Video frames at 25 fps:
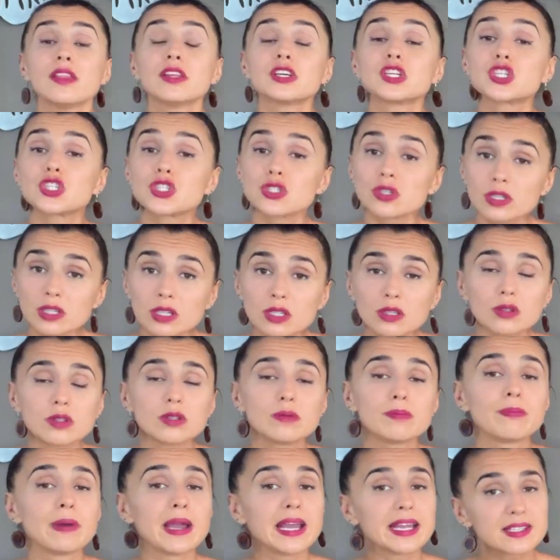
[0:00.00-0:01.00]
They should
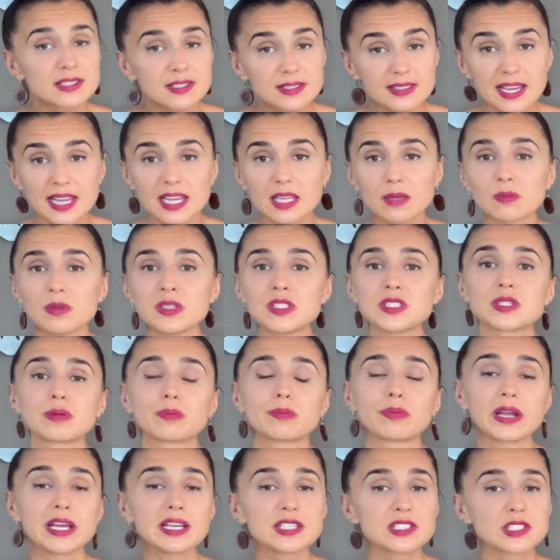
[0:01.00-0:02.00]
include bank statements,
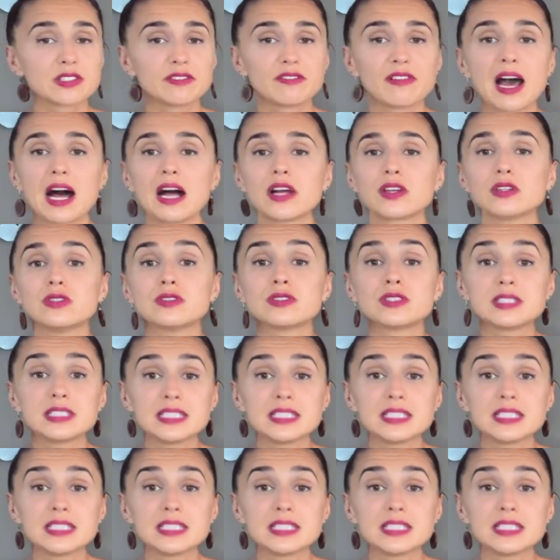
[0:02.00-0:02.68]
appraisal values,